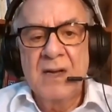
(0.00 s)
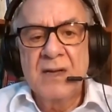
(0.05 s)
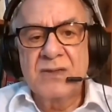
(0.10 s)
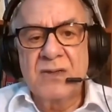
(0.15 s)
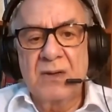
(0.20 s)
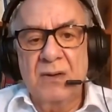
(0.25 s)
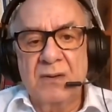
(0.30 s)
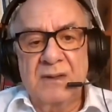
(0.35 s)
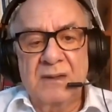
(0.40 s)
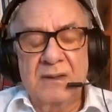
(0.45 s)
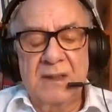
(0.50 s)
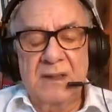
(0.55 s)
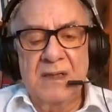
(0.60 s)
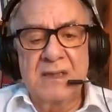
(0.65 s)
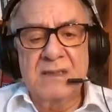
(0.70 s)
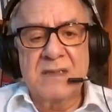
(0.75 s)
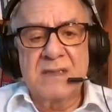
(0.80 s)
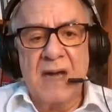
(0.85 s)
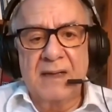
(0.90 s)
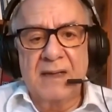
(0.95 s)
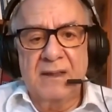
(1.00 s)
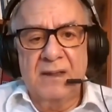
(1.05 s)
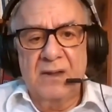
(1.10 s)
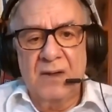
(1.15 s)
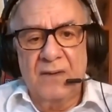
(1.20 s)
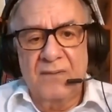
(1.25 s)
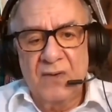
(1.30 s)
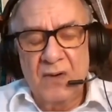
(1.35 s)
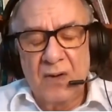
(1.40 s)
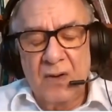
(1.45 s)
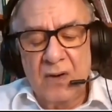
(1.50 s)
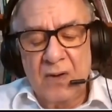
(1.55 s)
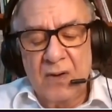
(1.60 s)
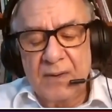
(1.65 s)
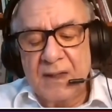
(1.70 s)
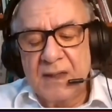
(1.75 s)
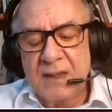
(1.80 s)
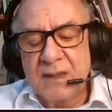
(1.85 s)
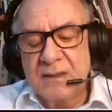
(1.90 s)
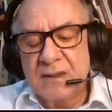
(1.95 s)
So this idea of
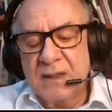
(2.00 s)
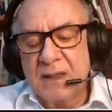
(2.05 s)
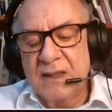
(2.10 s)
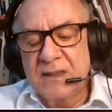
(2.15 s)
law is,